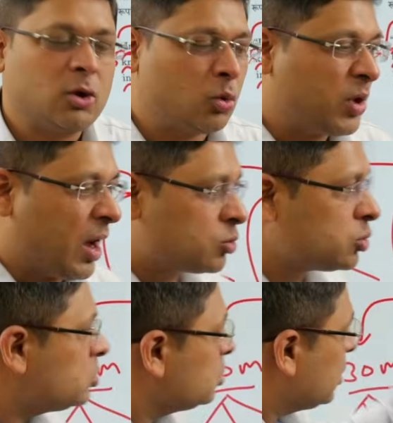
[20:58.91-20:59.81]
We have
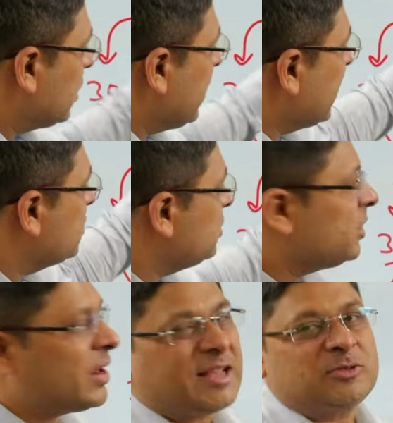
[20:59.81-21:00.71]
to link the
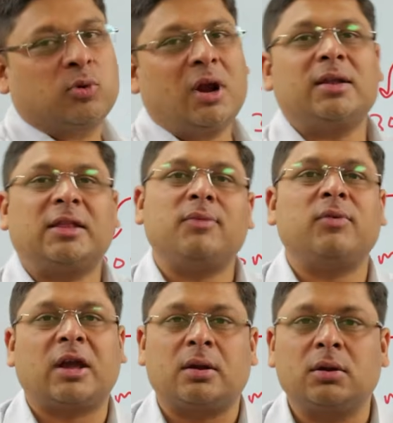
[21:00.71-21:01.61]
diaspora, and then
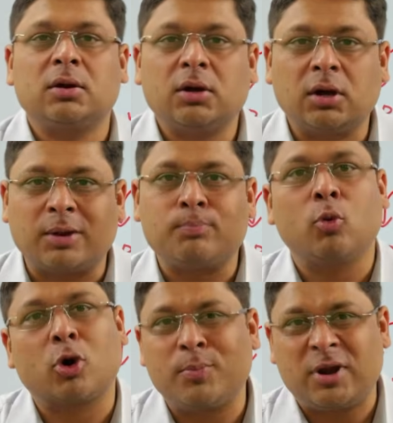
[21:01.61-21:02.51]
we can reap
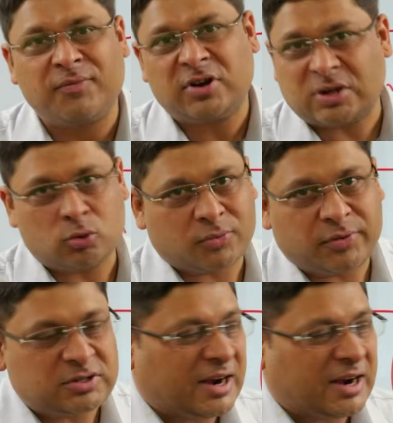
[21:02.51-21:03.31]
more benefits out of it.